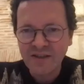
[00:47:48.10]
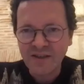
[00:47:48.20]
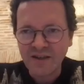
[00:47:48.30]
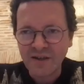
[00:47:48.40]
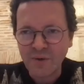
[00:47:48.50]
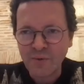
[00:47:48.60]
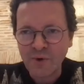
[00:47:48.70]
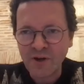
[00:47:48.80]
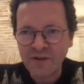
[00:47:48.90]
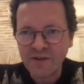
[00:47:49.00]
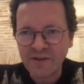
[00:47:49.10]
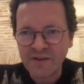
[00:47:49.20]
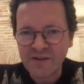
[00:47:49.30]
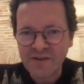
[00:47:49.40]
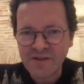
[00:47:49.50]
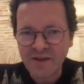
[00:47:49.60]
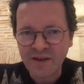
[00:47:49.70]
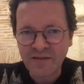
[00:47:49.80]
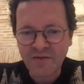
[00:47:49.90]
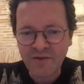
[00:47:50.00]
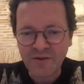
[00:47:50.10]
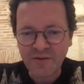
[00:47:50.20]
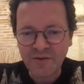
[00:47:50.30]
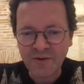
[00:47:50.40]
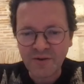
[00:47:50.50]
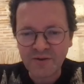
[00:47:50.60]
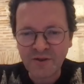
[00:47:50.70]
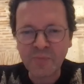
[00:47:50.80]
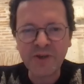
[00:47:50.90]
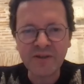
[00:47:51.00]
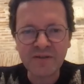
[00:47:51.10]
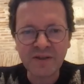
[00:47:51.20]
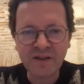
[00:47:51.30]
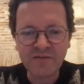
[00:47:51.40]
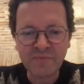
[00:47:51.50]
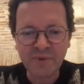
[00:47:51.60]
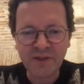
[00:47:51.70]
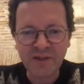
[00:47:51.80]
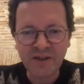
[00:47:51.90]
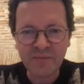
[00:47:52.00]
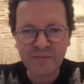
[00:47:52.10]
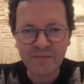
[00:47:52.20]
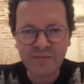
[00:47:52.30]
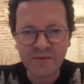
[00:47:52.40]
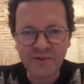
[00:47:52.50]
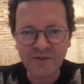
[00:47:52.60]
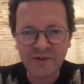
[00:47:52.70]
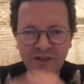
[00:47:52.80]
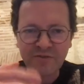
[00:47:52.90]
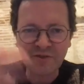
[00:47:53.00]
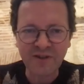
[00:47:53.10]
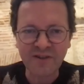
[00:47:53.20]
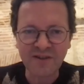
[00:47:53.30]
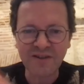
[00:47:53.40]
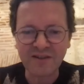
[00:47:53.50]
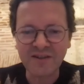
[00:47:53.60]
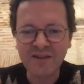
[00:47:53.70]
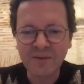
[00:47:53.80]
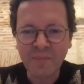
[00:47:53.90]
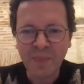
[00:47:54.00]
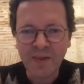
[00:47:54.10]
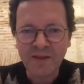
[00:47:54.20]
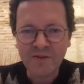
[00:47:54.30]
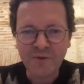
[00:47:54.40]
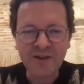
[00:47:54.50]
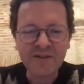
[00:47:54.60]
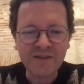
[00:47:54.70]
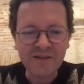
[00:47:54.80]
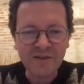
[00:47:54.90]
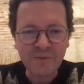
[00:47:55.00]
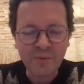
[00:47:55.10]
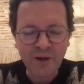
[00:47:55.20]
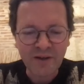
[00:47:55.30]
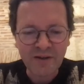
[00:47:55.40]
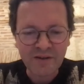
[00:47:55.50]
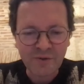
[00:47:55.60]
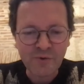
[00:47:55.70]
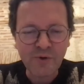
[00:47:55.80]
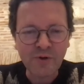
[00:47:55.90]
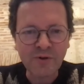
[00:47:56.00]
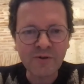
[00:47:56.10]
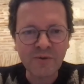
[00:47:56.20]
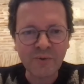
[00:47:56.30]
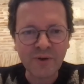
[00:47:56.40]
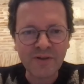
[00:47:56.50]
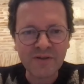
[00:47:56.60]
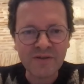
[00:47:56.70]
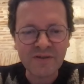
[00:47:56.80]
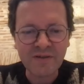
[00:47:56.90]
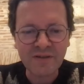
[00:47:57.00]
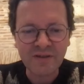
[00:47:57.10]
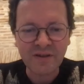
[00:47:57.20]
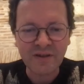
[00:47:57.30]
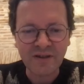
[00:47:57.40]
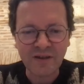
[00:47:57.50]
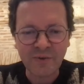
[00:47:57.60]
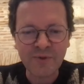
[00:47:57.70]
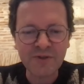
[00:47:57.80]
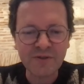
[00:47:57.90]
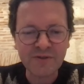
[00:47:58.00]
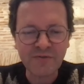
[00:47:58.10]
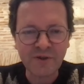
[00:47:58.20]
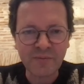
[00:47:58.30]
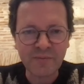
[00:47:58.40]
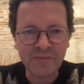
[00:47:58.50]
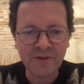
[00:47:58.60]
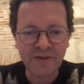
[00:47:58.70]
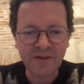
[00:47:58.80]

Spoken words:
One is that the topic itself became, kind of trendy when Google released results from